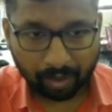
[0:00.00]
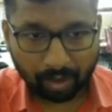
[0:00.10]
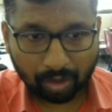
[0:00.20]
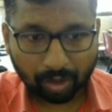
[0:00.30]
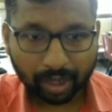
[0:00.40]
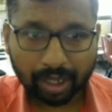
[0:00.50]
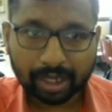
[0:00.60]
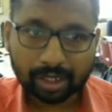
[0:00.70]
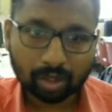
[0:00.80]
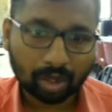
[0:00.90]
okay, it
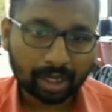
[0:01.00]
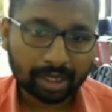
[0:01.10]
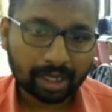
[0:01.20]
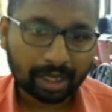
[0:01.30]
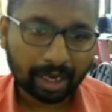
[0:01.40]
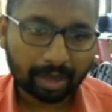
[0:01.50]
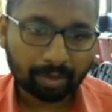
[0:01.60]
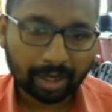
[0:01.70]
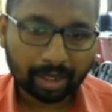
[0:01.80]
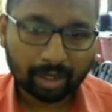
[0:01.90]
is called as an inclined
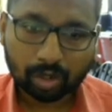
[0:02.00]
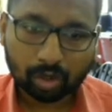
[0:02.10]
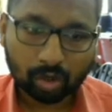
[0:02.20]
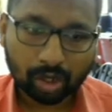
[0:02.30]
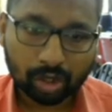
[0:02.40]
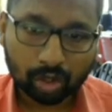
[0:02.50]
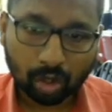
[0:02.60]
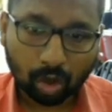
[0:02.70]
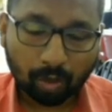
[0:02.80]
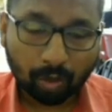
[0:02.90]
plane. So a
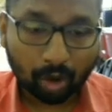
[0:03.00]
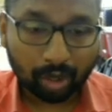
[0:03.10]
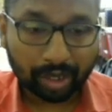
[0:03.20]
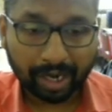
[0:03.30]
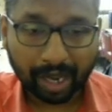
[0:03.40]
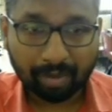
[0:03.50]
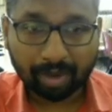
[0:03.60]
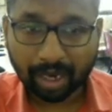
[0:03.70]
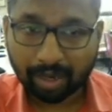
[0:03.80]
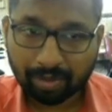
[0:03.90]
slope or a ramp
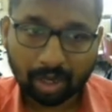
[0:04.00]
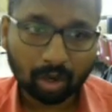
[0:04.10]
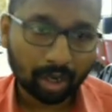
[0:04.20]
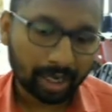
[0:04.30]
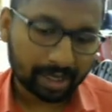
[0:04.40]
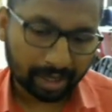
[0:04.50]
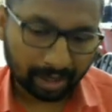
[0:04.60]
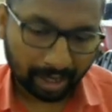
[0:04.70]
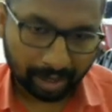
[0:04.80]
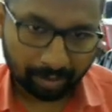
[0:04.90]
can be called as
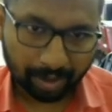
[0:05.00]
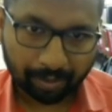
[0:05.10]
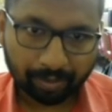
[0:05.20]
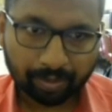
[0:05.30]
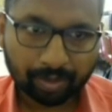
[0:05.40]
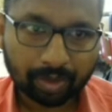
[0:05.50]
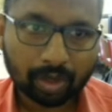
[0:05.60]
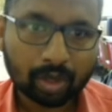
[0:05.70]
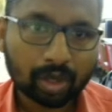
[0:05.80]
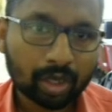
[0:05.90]
inclined plane.
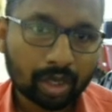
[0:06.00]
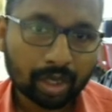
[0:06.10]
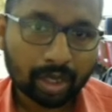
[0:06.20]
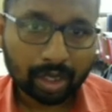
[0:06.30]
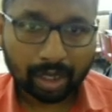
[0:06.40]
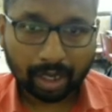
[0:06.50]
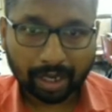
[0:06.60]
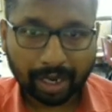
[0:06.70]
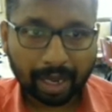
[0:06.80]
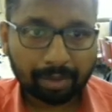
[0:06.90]
A
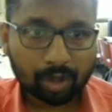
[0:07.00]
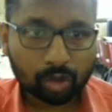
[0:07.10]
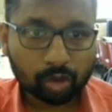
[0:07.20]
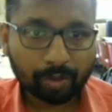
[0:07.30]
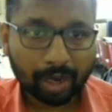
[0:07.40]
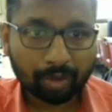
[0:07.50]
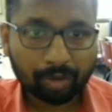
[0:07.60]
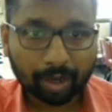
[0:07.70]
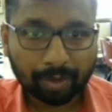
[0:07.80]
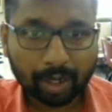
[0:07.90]
ramp used by a
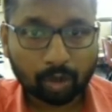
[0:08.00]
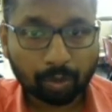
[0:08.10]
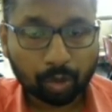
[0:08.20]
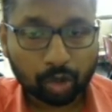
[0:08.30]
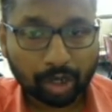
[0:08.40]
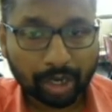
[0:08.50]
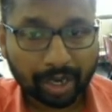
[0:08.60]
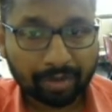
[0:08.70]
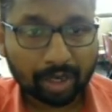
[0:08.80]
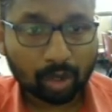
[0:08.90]
workman to push a
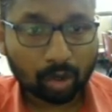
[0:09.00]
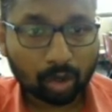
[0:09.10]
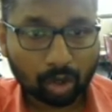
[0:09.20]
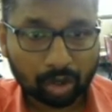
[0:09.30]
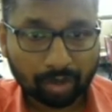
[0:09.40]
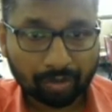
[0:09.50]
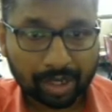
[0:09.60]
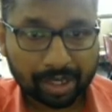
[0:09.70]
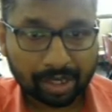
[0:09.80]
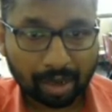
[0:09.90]
heavy load on the
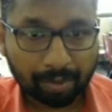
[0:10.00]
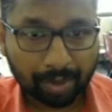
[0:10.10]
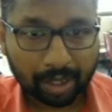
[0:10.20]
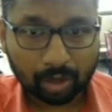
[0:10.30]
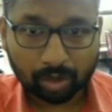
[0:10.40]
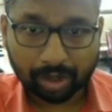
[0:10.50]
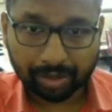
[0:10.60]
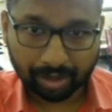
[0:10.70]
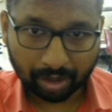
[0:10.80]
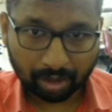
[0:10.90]
wheels up into the
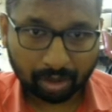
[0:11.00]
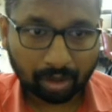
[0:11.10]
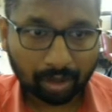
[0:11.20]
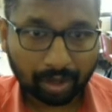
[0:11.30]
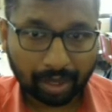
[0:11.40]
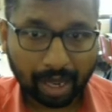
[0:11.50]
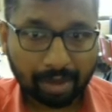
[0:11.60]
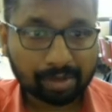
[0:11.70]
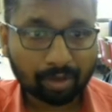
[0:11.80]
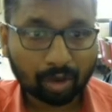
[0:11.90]
truck.
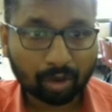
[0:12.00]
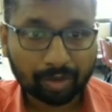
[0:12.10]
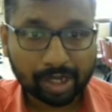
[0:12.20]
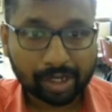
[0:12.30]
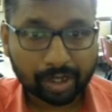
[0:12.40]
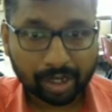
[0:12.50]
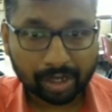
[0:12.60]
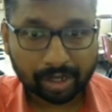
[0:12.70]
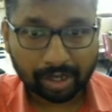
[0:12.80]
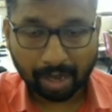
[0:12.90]
Ramps for
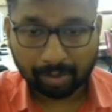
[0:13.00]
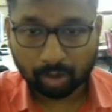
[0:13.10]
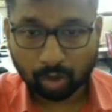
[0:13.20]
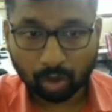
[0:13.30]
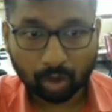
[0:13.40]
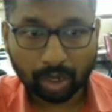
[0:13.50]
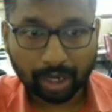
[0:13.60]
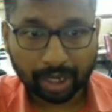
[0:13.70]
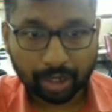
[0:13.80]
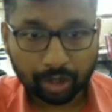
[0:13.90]
wheelchairs, ramps to load
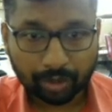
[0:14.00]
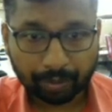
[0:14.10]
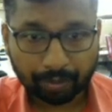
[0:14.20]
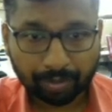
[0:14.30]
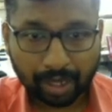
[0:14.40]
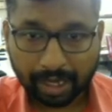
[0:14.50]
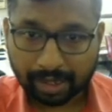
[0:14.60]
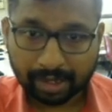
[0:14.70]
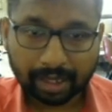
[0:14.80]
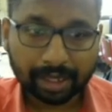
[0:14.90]
luggage,
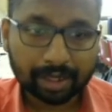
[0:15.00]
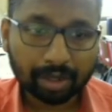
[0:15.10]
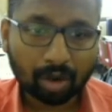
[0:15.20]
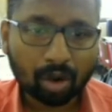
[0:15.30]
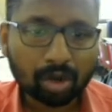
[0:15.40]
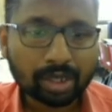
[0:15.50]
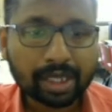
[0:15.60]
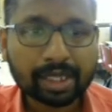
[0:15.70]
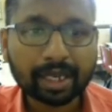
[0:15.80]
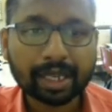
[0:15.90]
escalator, all
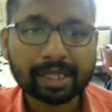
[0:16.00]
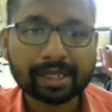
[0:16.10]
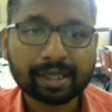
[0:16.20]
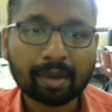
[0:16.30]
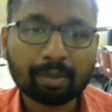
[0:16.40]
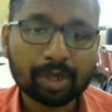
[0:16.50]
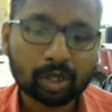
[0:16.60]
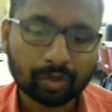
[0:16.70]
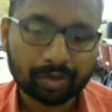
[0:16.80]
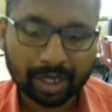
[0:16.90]
these are examples
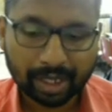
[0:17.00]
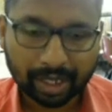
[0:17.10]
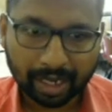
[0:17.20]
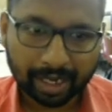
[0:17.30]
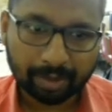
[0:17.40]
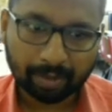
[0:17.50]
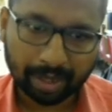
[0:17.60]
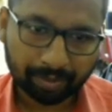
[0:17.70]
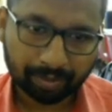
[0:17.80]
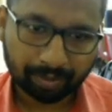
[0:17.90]
of the inclined plane.
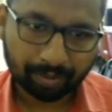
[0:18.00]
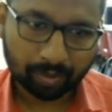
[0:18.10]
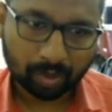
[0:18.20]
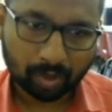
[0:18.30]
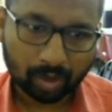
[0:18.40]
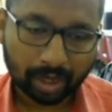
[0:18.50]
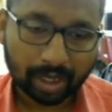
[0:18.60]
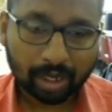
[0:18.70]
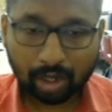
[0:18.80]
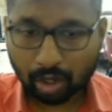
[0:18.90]

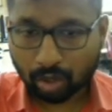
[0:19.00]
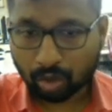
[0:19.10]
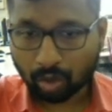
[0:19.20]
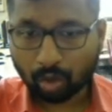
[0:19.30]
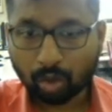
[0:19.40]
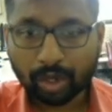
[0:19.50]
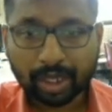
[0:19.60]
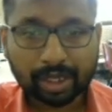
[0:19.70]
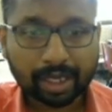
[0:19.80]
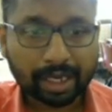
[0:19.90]
Okay, so road in
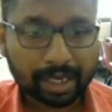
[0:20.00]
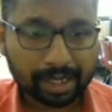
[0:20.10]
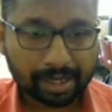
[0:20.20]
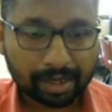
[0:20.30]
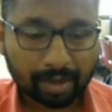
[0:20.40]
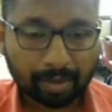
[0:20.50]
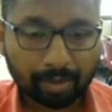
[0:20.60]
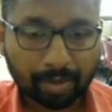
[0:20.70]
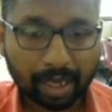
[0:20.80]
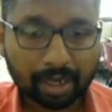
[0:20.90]
the hills
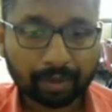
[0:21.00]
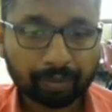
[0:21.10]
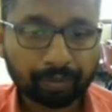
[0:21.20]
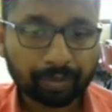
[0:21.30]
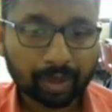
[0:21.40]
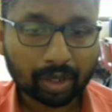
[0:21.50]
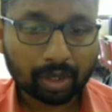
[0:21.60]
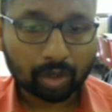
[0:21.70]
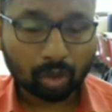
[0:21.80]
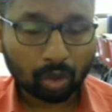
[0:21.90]
make,
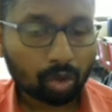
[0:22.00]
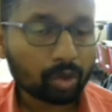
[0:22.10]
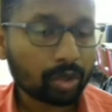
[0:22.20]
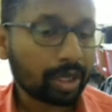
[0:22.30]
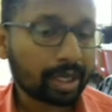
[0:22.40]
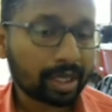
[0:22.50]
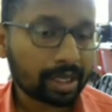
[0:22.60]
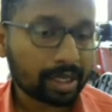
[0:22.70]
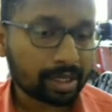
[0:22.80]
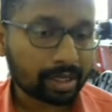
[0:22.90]
though it
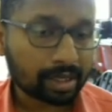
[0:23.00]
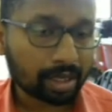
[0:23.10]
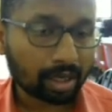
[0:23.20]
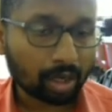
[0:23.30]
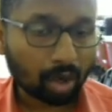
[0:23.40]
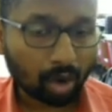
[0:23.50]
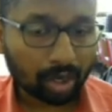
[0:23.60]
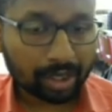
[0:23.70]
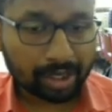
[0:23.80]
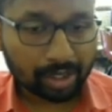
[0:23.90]
is a longer
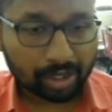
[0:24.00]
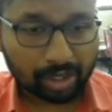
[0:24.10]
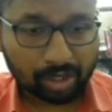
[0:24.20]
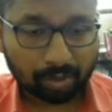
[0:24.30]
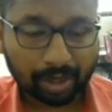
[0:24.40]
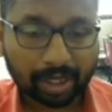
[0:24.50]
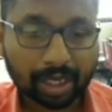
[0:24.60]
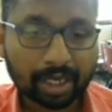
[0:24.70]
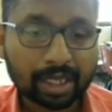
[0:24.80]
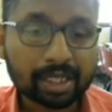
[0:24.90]
distance, but
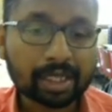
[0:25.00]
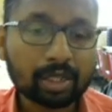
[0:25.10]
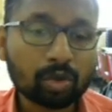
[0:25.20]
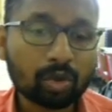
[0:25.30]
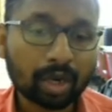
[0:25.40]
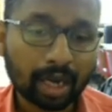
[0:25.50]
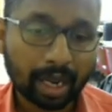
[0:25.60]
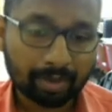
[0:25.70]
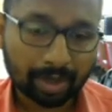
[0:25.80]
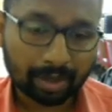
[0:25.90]
they're easy to
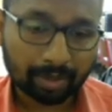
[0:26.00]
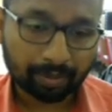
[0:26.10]
climbing,